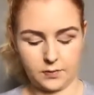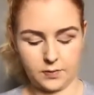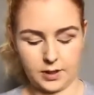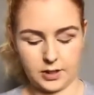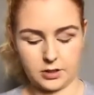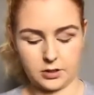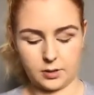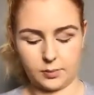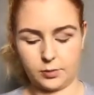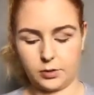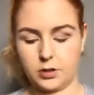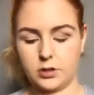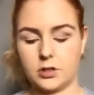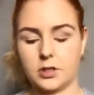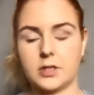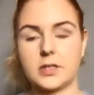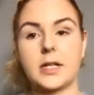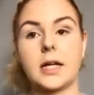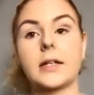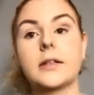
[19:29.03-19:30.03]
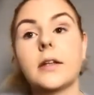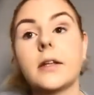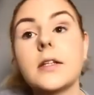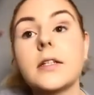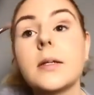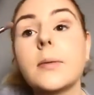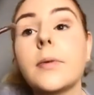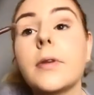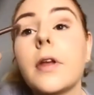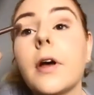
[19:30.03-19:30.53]
Right, so I'm going to do exactly the
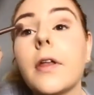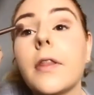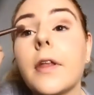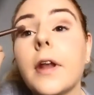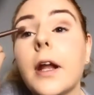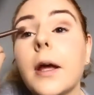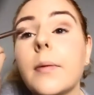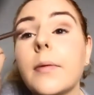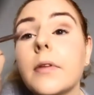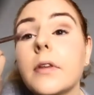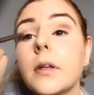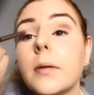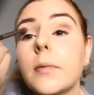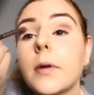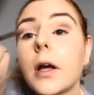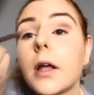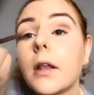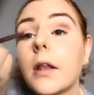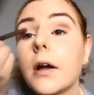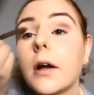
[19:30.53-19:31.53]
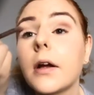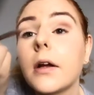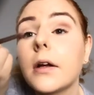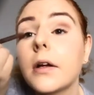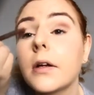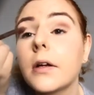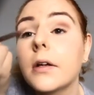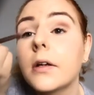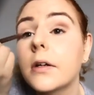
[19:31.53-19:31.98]
same on the other eye with the same colour.